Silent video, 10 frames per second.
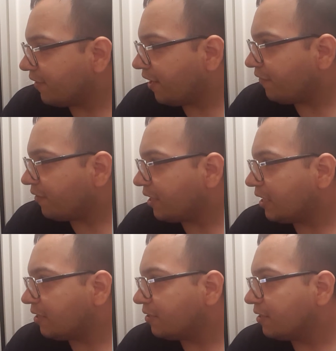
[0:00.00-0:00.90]
I have right
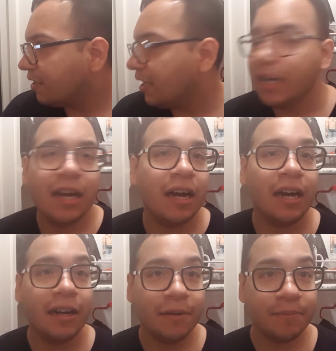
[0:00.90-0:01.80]
now.
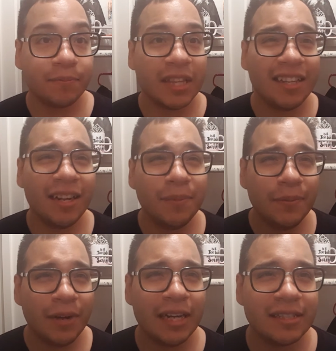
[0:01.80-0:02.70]
A lot of
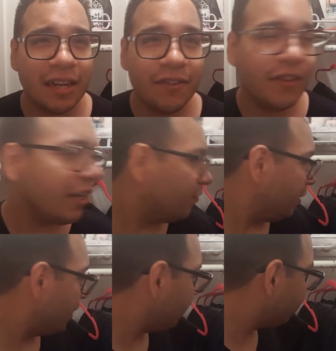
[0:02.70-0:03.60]
people ask kind of like, what kind